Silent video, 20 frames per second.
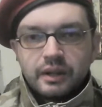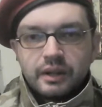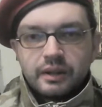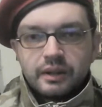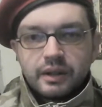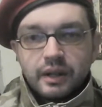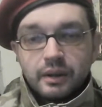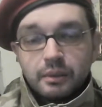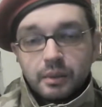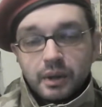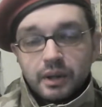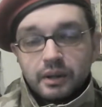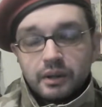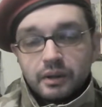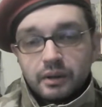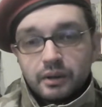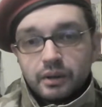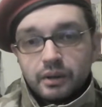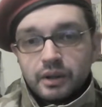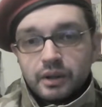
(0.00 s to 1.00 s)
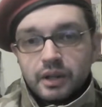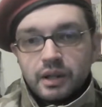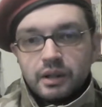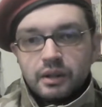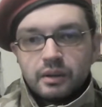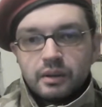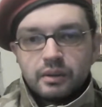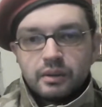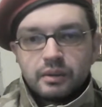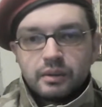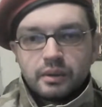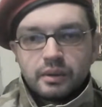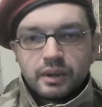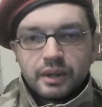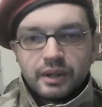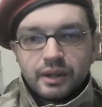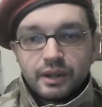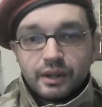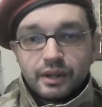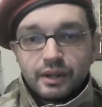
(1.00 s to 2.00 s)
and they will continue do
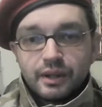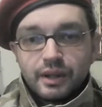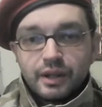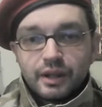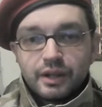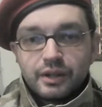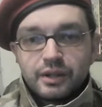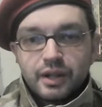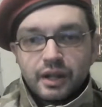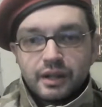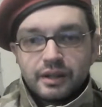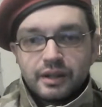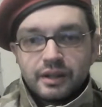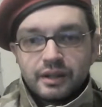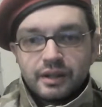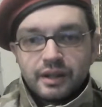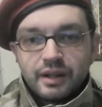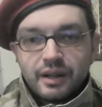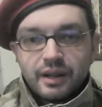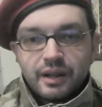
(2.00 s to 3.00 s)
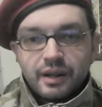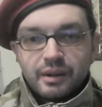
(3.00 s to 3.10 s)
it in English accent,